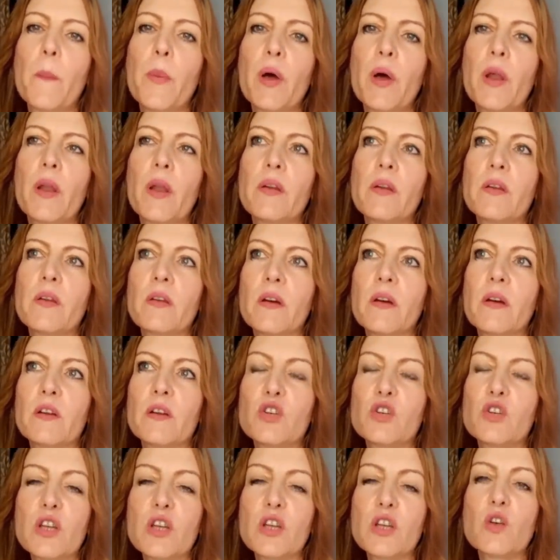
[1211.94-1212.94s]

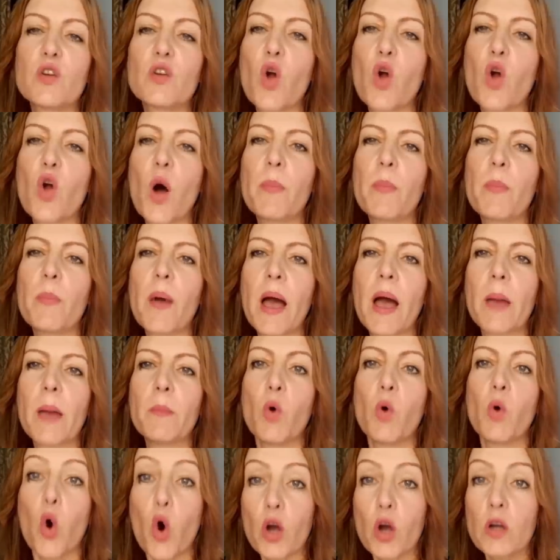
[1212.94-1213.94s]
But J.D. Robb,
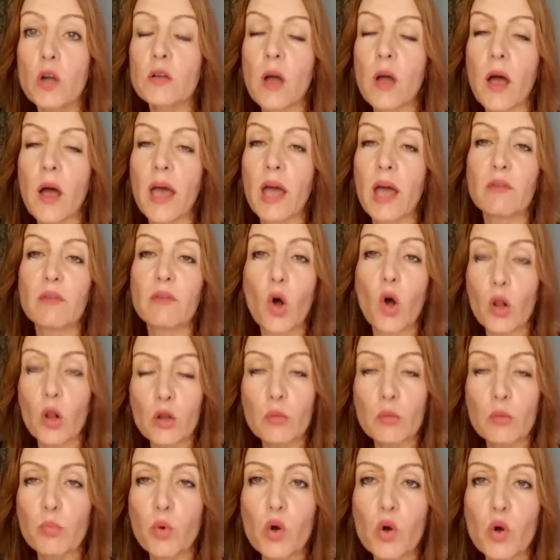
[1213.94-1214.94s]
I'm hooked. I have
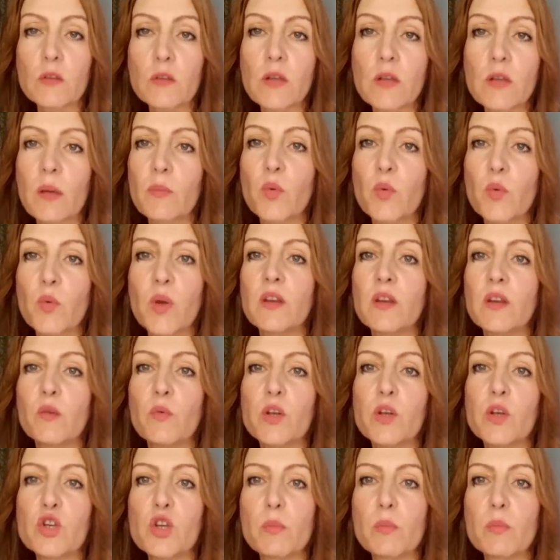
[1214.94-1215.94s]
all the books. I'm waiting
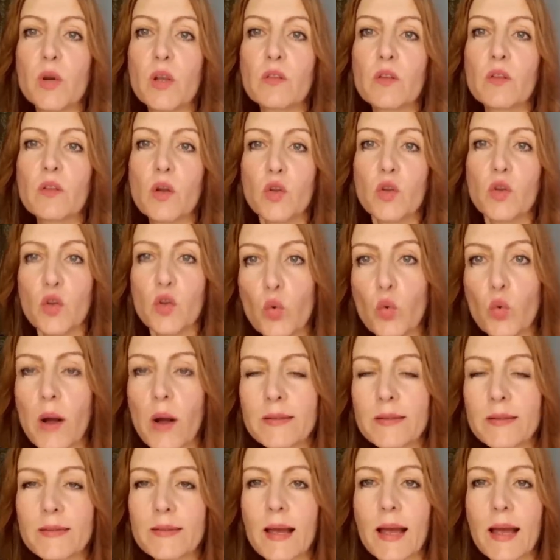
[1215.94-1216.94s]
when she brings out new
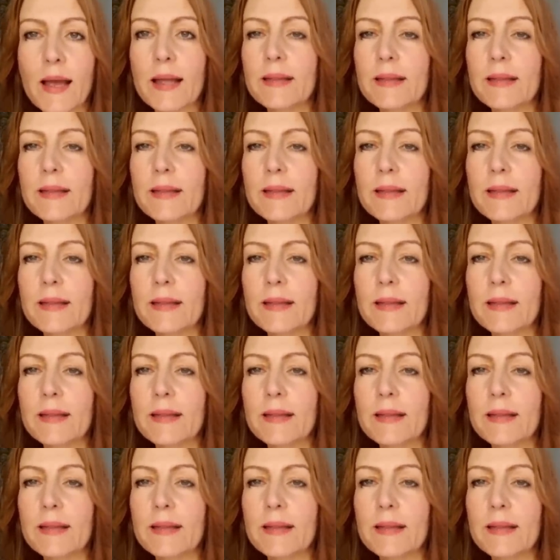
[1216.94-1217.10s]
ones.